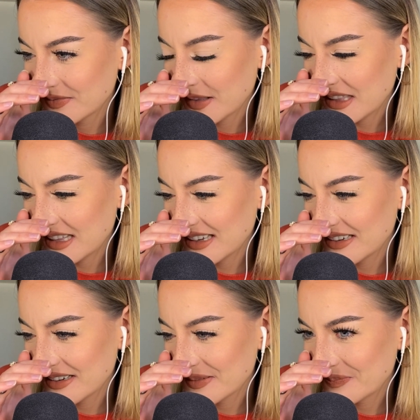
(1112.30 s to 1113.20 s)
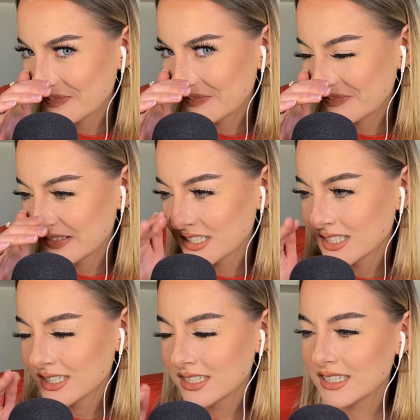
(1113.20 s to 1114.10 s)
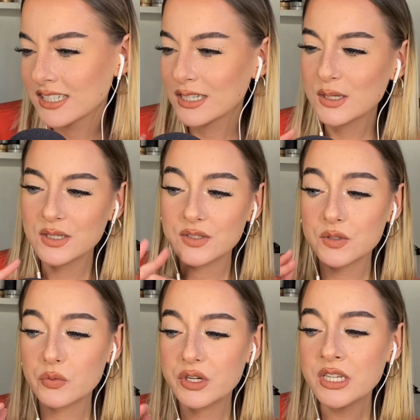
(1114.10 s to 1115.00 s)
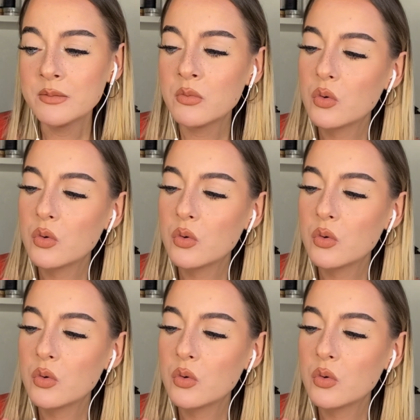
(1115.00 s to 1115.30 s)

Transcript: I think. Scream